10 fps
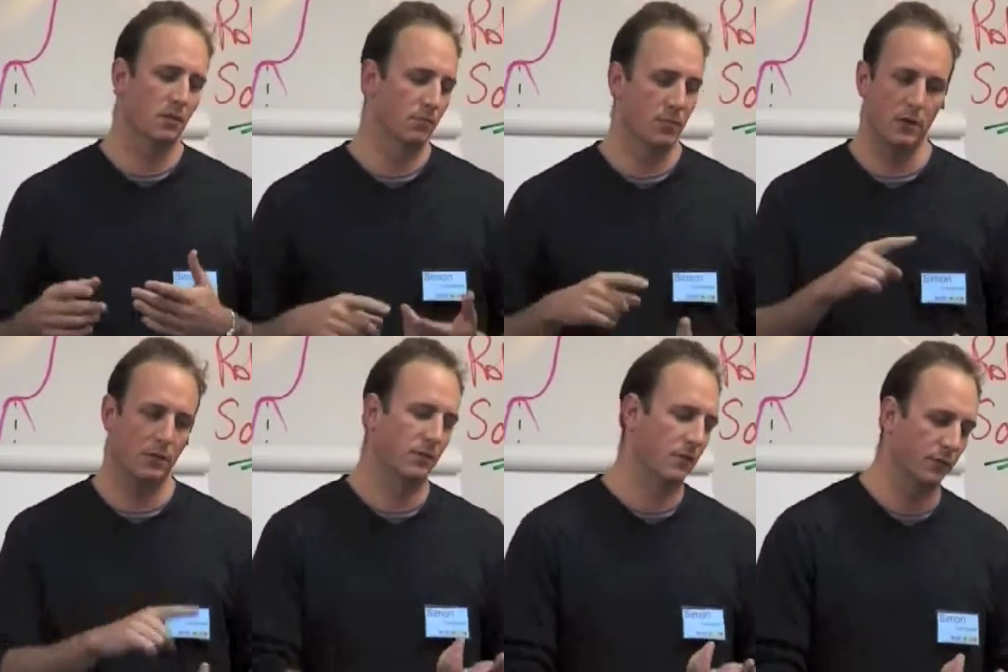both
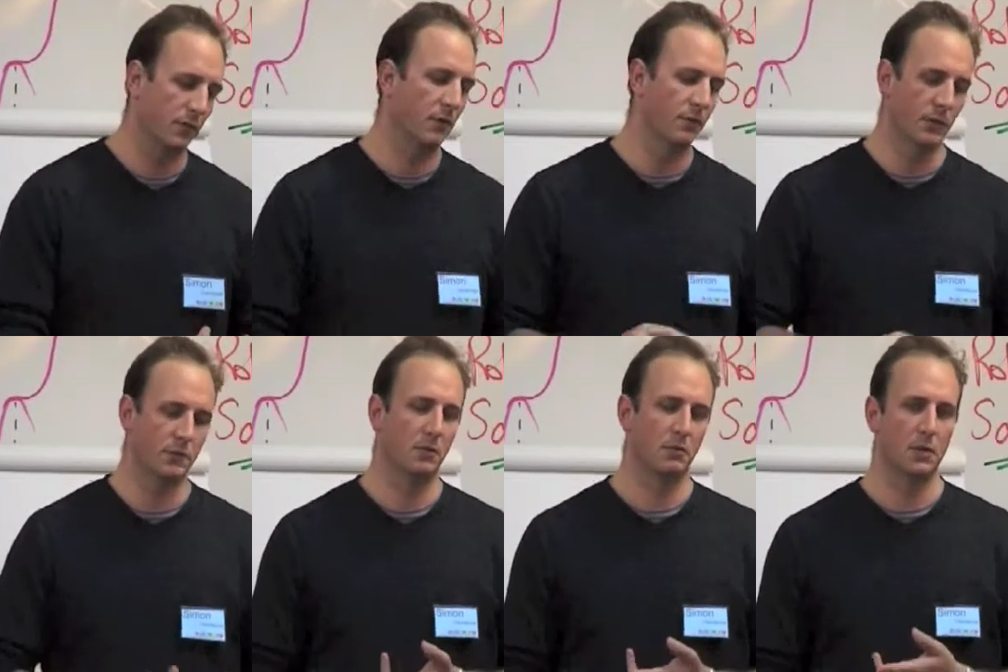self confidence,
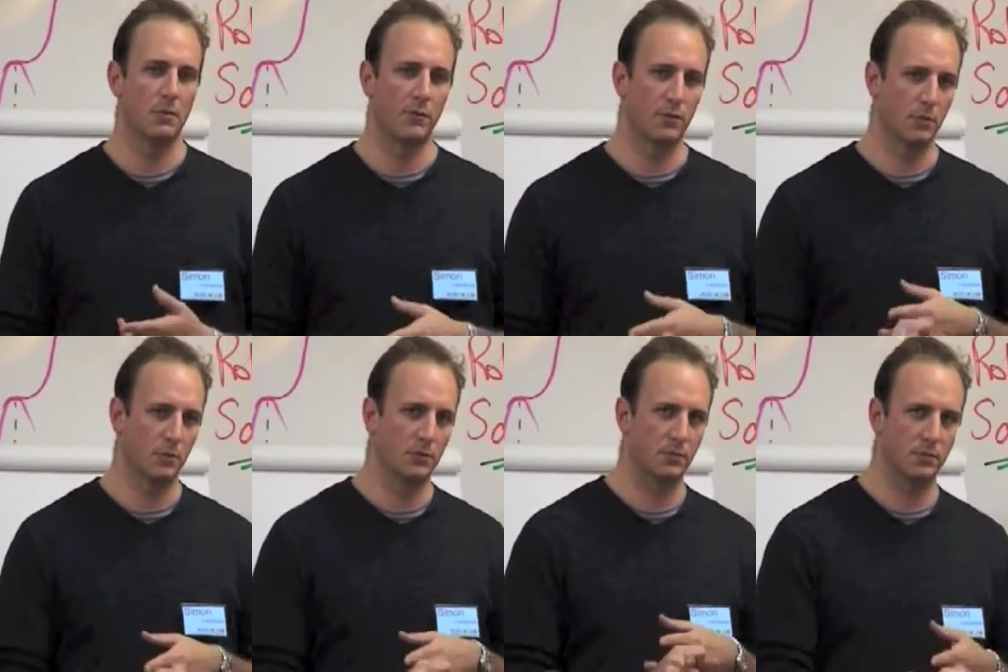but really
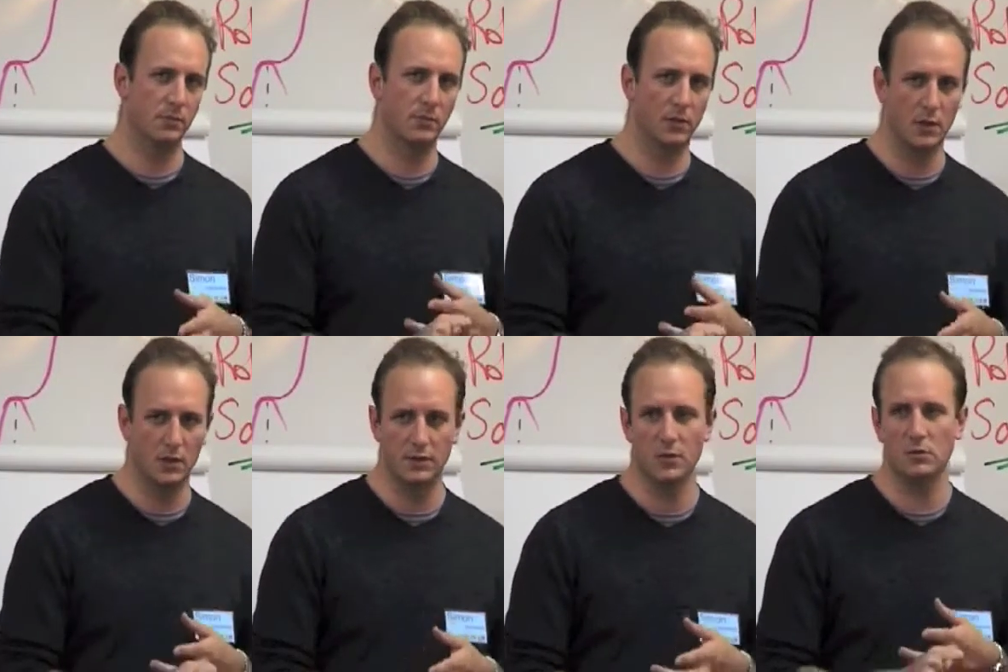performance with
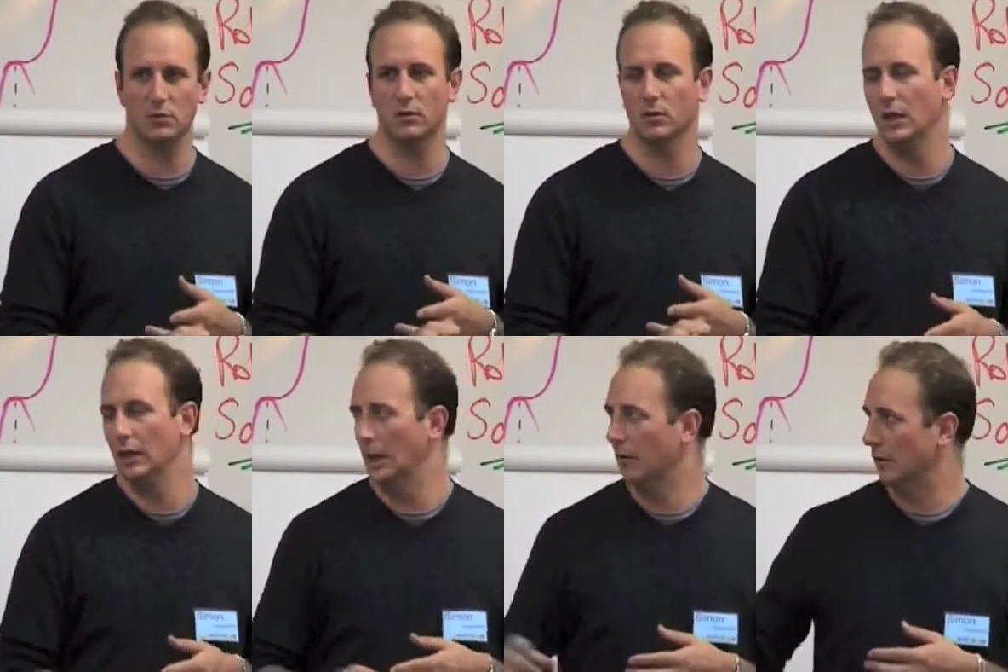individuals
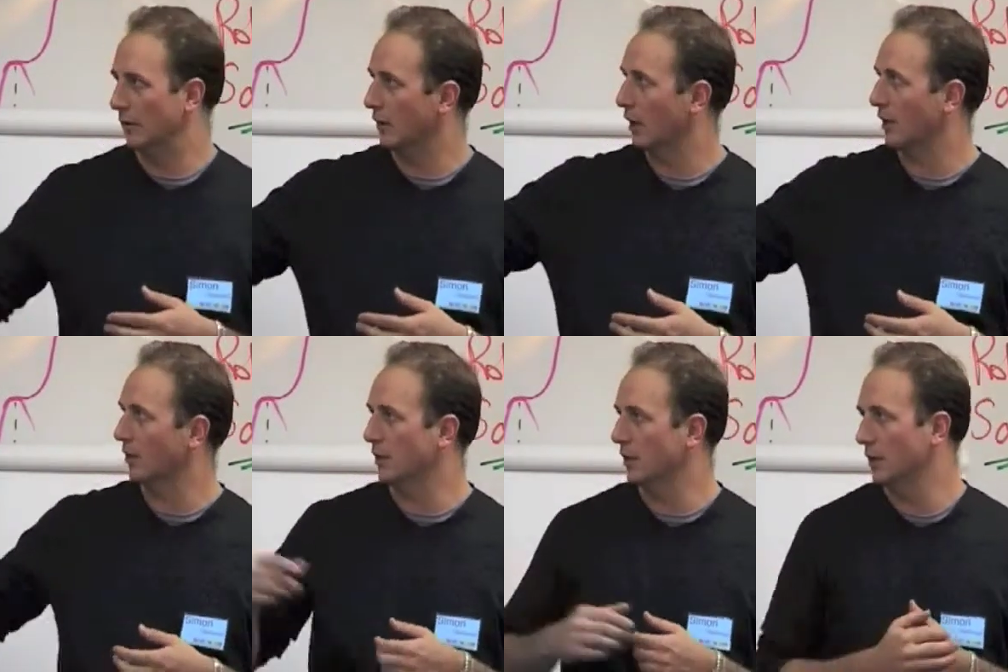and things like
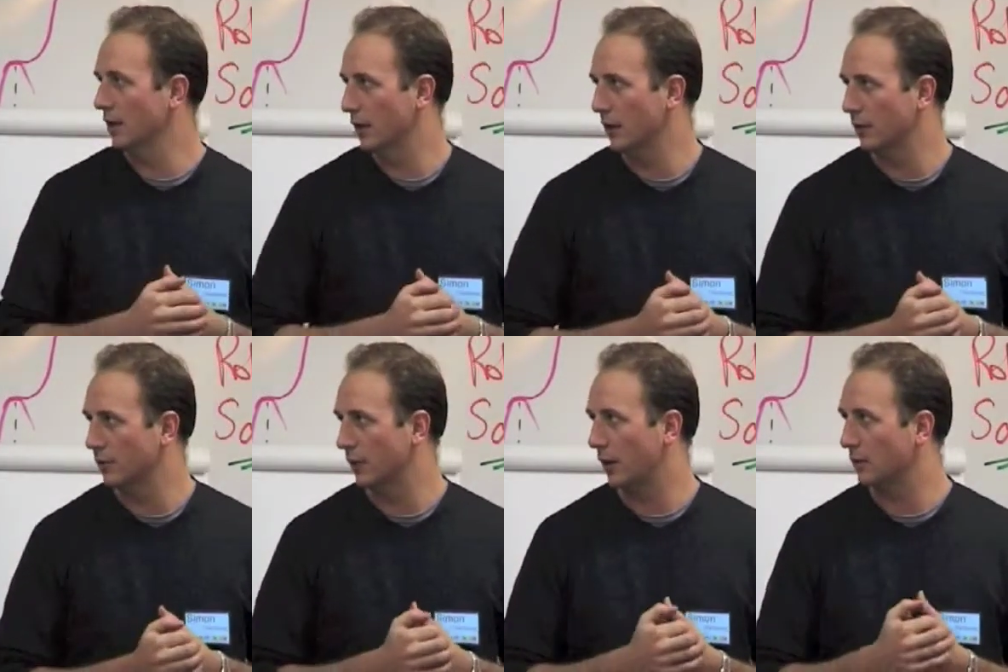the uh, the
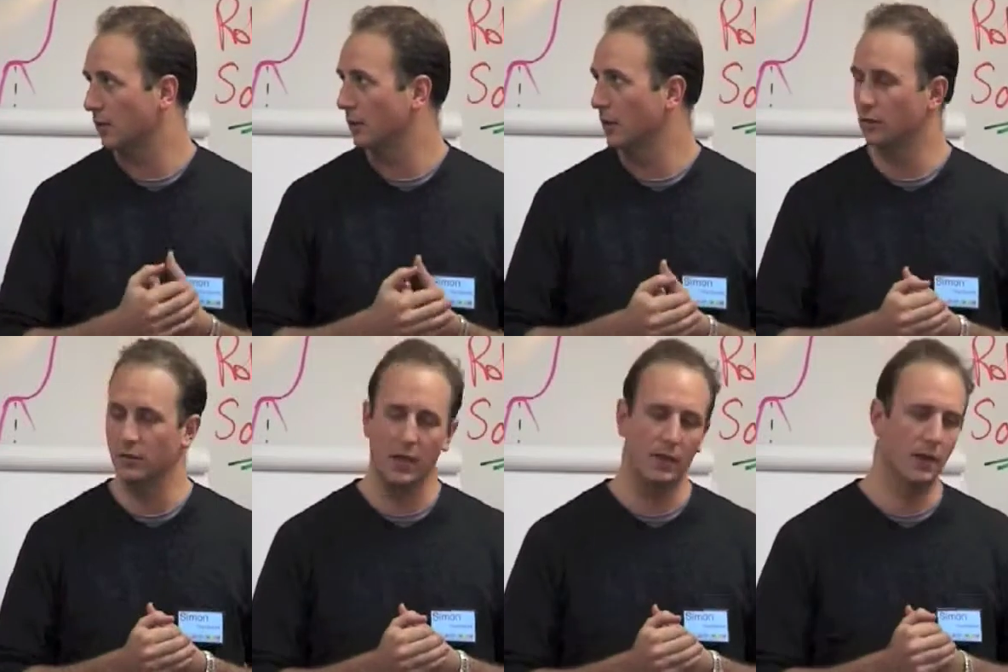cycle that we looked
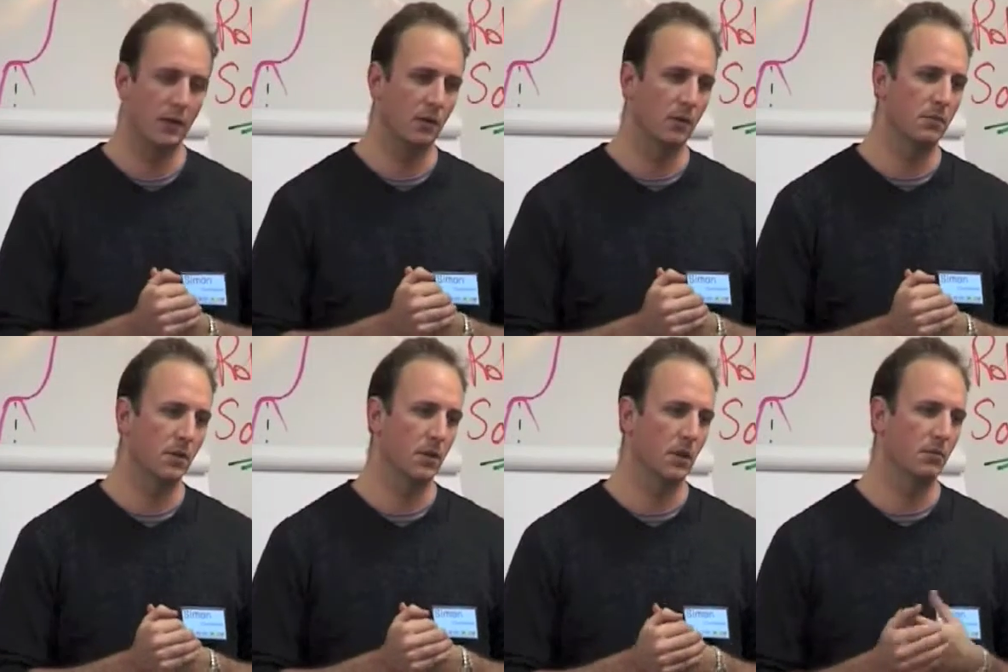at there and the
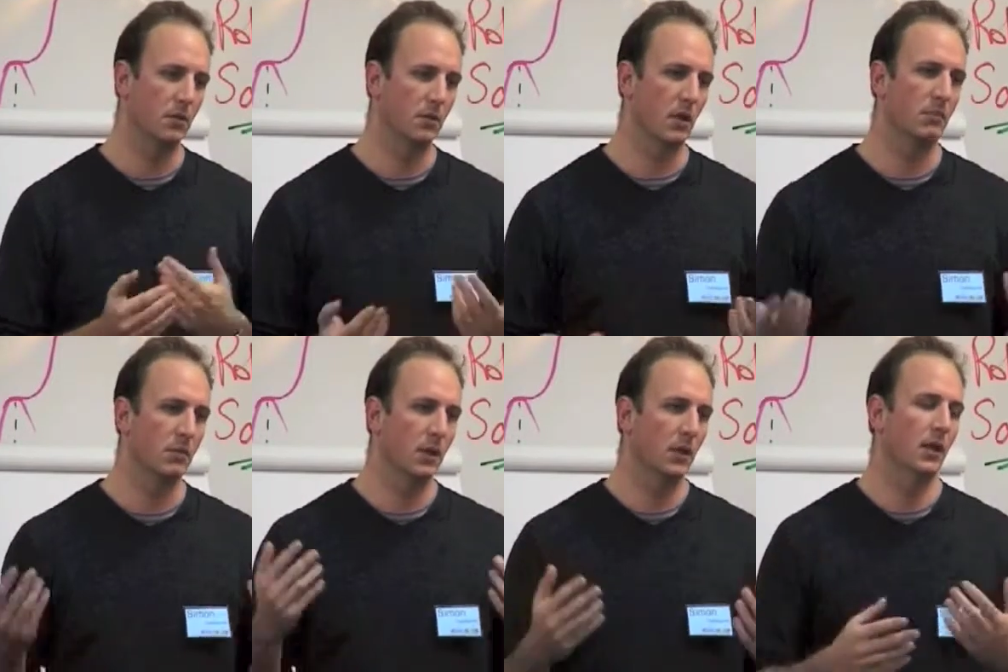ability to build up
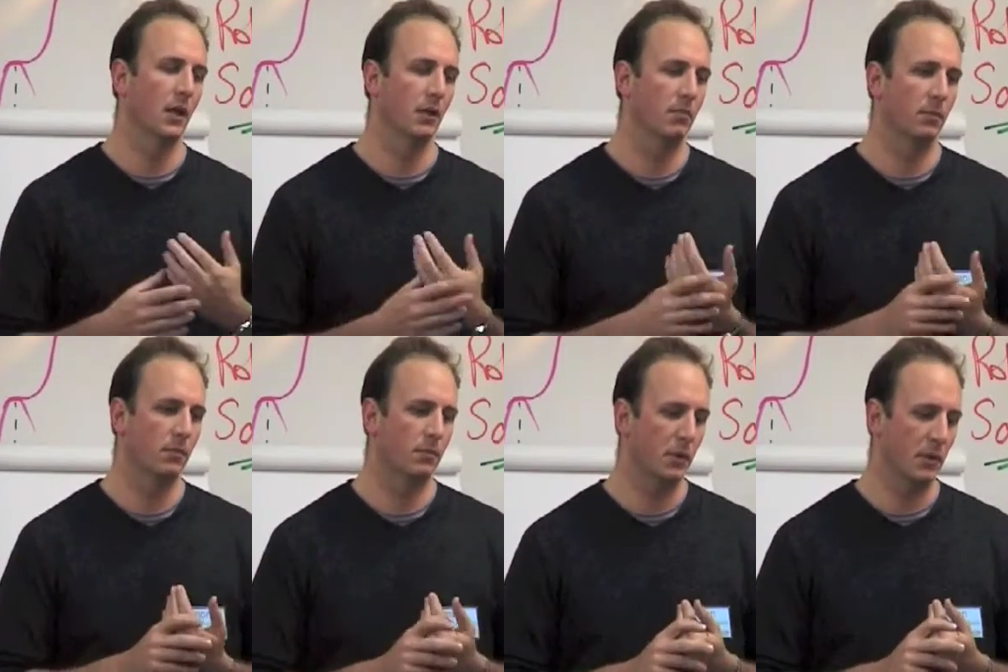um,
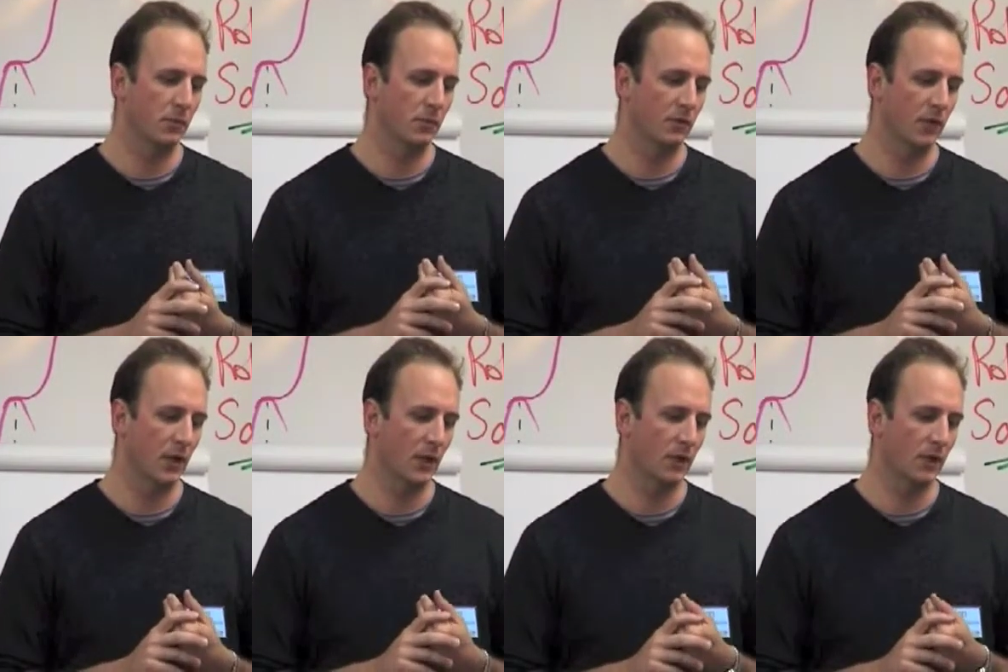people's
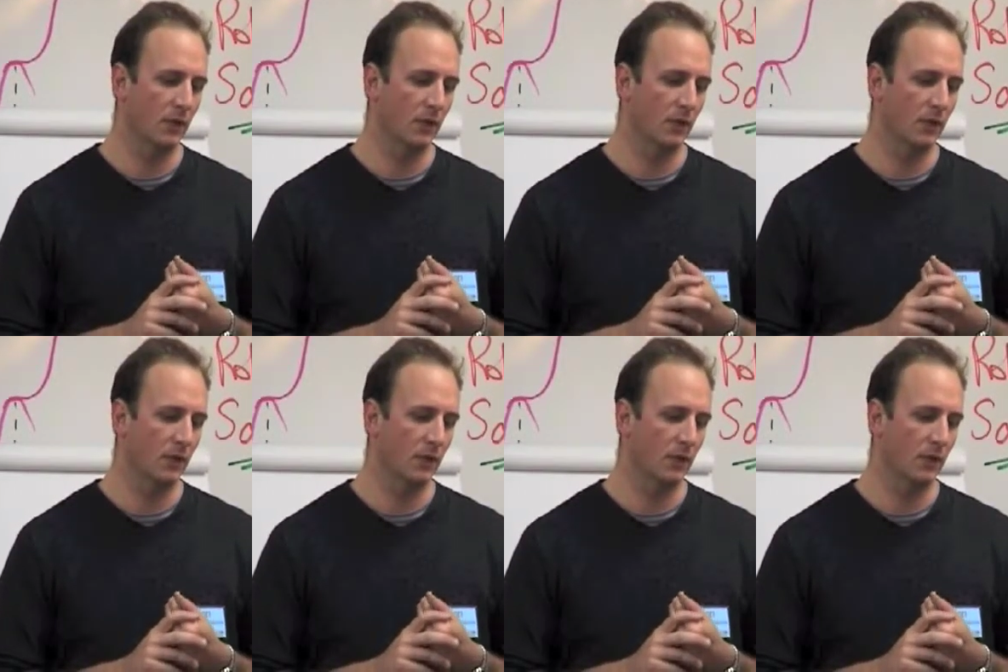uh,